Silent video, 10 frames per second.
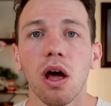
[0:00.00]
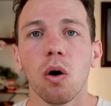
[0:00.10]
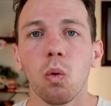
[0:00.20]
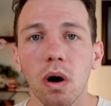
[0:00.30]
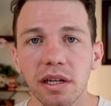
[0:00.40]

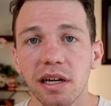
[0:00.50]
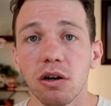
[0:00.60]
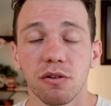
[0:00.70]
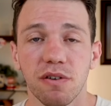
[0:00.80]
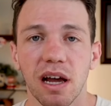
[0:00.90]
1 year
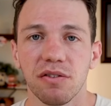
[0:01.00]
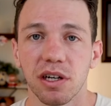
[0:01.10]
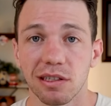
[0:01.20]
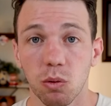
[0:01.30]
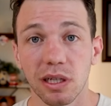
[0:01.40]
or 5
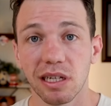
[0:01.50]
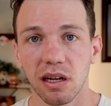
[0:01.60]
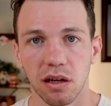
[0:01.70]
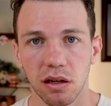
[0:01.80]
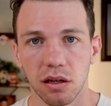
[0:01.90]
years, what's going
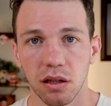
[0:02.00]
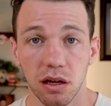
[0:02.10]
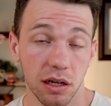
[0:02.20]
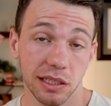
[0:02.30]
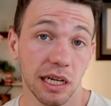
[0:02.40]
to
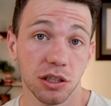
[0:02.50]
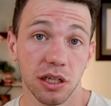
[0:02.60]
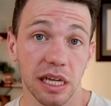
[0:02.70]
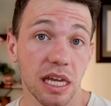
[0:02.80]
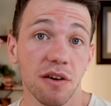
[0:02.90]

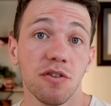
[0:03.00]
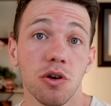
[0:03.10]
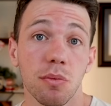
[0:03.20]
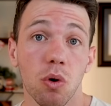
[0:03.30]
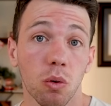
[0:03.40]
essentially give
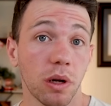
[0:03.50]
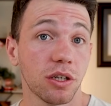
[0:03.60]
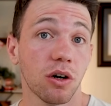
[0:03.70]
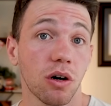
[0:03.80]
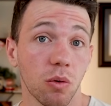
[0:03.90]
you more
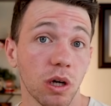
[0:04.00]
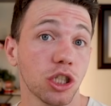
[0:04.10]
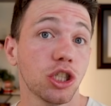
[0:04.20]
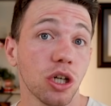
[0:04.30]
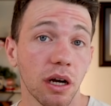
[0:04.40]
return? What
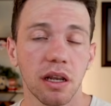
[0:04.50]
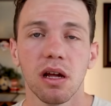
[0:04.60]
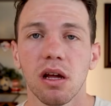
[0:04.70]
should?